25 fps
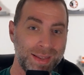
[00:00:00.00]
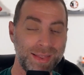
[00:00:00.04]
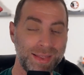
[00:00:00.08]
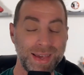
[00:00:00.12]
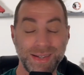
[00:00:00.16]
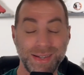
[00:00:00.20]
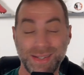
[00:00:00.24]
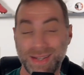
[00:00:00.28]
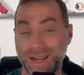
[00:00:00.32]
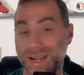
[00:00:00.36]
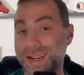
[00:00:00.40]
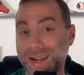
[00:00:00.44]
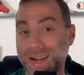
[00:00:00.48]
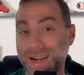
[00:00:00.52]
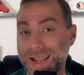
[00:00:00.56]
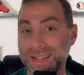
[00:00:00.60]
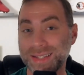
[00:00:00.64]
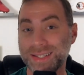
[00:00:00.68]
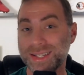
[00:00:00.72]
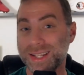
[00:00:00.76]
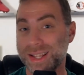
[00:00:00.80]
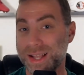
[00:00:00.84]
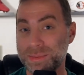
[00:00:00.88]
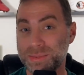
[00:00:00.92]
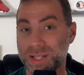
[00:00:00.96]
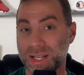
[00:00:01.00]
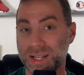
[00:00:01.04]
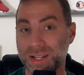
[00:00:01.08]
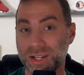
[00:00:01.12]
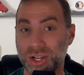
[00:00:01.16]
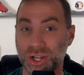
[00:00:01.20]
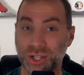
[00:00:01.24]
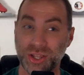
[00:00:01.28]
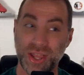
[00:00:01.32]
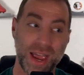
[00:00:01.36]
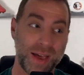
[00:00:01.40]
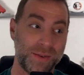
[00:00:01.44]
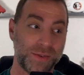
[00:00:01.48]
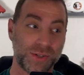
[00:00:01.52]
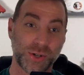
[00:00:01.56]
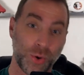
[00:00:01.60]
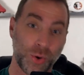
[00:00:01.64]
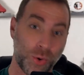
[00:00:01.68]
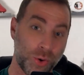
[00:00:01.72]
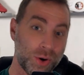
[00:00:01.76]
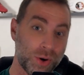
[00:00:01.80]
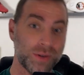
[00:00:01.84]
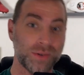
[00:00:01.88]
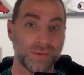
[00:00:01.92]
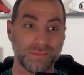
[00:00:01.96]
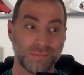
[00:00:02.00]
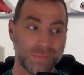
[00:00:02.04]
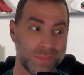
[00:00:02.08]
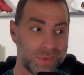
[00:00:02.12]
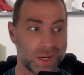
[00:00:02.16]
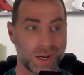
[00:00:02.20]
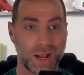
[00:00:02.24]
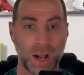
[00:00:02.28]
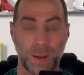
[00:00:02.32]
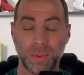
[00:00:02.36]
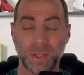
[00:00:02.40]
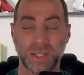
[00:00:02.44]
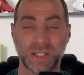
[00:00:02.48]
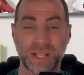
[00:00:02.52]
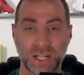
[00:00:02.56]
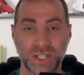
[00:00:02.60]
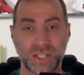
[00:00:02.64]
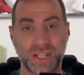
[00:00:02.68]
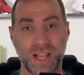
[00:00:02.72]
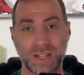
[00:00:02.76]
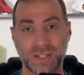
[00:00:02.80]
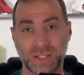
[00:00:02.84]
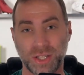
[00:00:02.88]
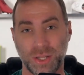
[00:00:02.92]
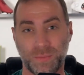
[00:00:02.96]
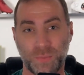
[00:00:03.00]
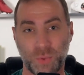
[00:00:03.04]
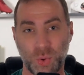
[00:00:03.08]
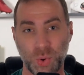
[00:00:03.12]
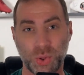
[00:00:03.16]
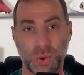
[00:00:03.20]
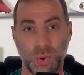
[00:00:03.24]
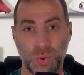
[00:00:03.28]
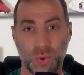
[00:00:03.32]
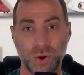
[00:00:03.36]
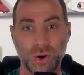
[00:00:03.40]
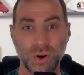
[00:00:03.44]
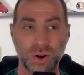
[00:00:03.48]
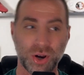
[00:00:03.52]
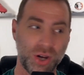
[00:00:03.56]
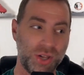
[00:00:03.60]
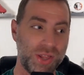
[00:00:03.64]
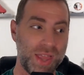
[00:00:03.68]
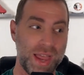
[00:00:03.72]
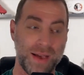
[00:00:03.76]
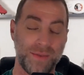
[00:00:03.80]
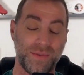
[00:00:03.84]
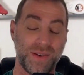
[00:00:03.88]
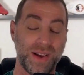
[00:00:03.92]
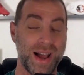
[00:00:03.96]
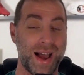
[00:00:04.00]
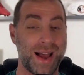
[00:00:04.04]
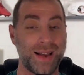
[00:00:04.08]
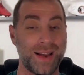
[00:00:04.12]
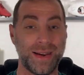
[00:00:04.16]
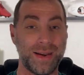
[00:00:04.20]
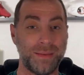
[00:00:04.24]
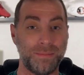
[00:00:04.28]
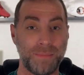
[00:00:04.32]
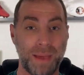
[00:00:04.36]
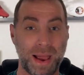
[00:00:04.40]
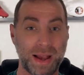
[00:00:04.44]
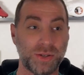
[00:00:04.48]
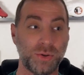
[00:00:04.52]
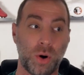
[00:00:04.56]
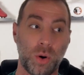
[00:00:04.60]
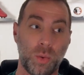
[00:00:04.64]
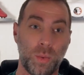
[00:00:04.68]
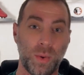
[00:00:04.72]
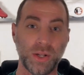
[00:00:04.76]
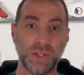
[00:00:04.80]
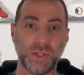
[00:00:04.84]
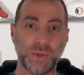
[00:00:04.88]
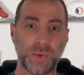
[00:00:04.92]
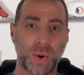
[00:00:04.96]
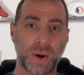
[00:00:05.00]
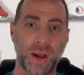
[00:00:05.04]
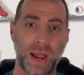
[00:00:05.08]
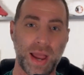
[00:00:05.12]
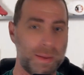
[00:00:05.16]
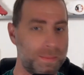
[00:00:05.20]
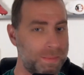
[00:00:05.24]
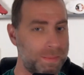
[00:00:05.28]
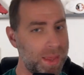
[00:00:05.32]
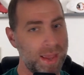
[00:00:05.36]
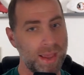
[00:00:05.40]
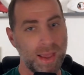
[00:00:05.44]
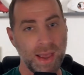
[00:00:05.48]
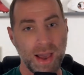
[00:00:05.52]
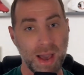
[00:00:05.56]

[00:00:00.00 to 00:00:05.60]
they did it against Clemson. Could they have scored a couple of touchdowns in the 4th quarter? Could they have gotten it back to a 1-score game?